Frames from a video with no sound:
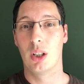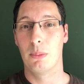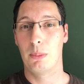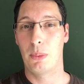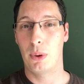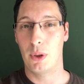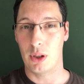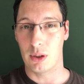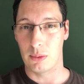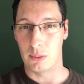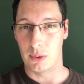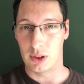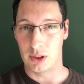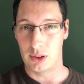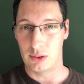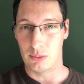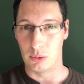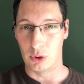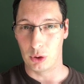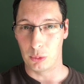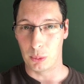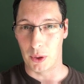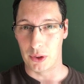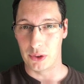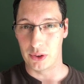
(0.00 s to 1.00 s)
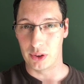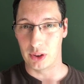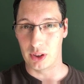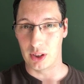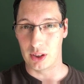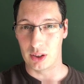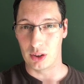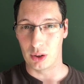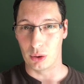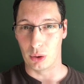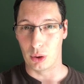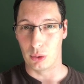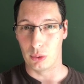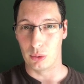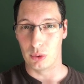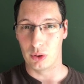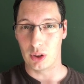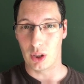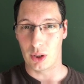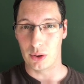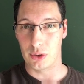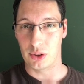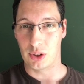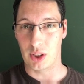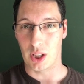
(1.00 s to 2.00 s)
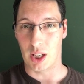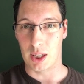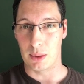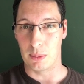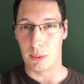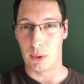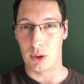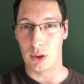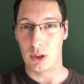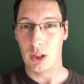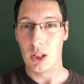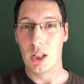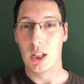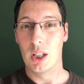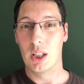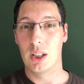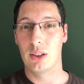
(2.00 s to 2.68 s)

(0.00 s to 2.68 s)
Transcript: put them in responses into a results table,